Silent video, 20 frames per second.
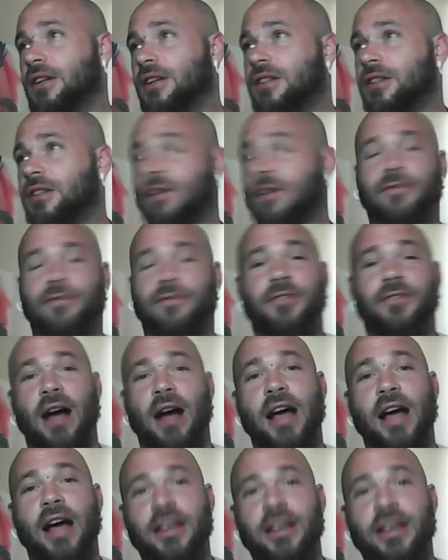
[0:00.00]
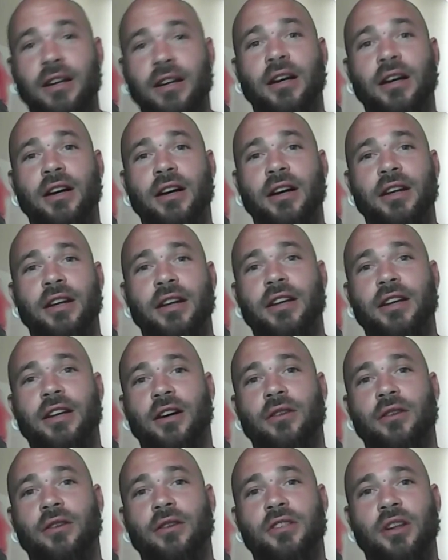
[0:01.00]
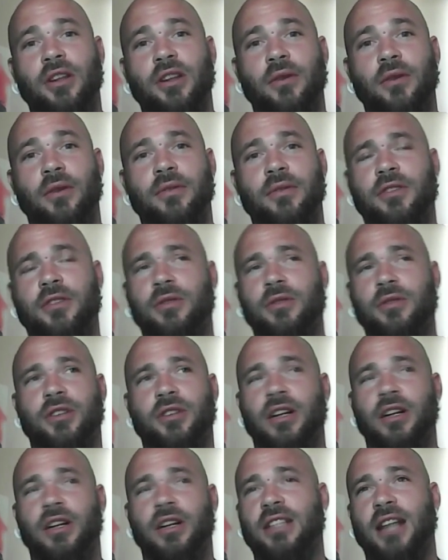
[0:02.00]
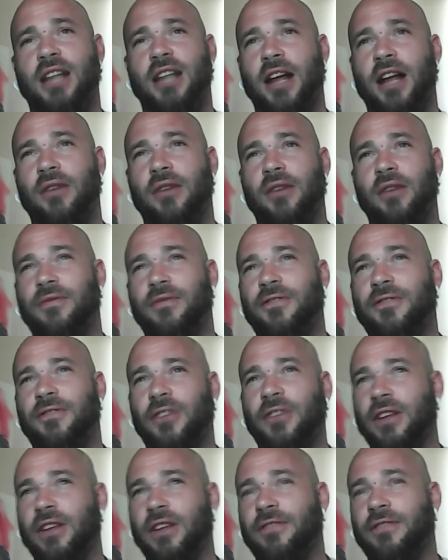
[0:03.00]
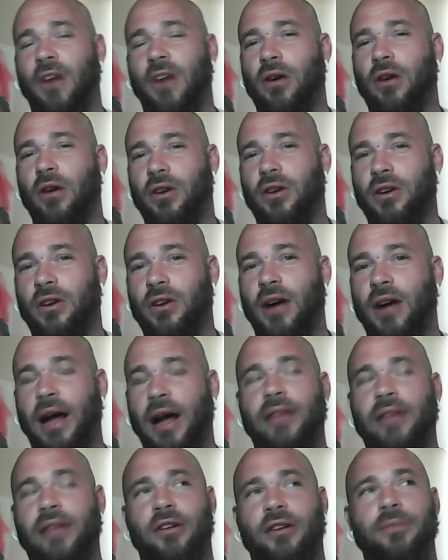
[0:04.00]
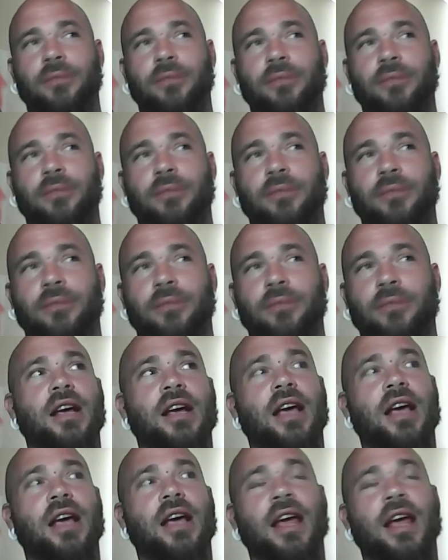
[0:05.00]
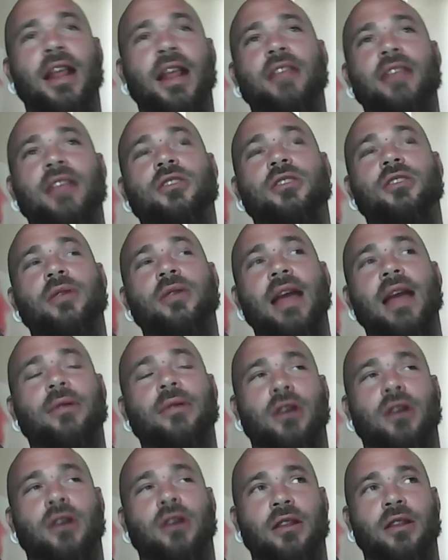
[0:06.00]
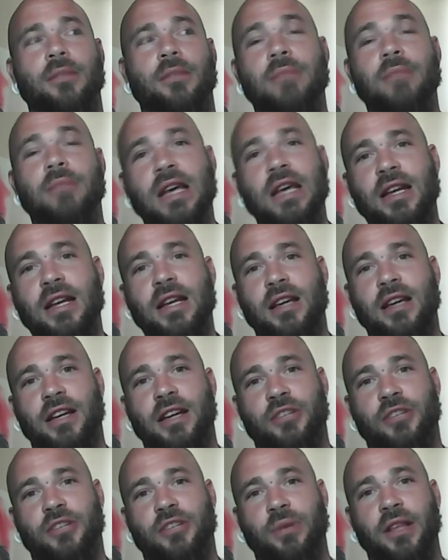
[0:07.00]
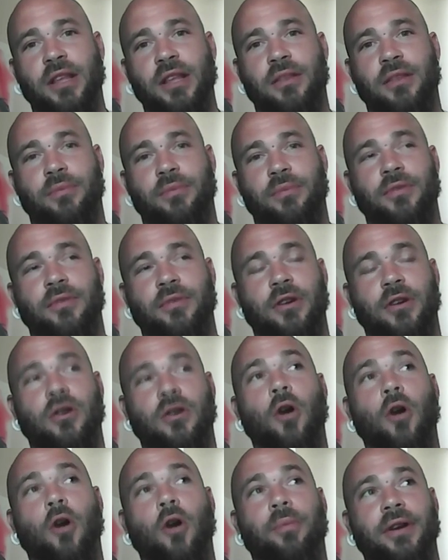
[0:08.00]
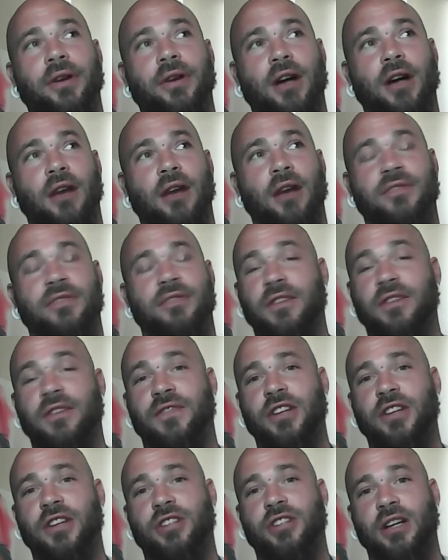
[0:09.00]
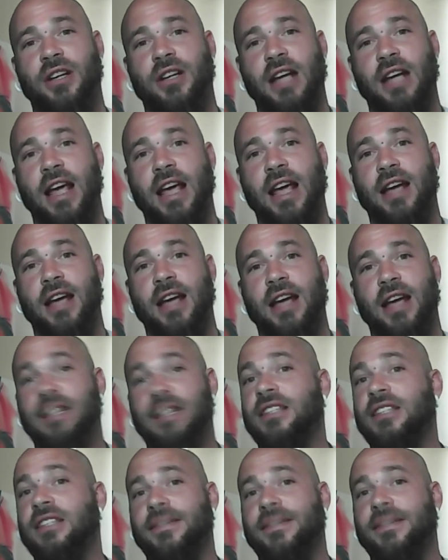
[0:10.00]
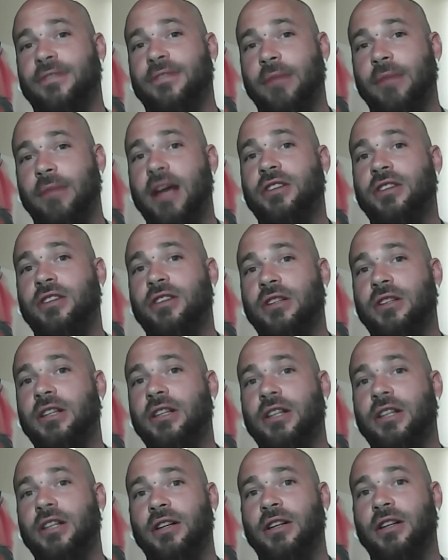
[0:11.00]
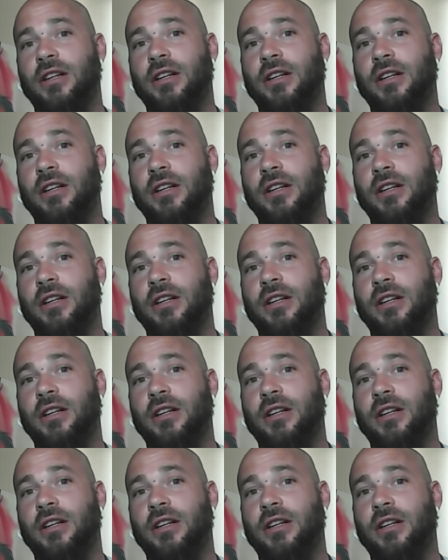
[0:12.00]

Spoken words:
to fry you. So to a certain extent, I don't fully fault her either. But and so in that regard, the media is really the culprit of division and disinformation here.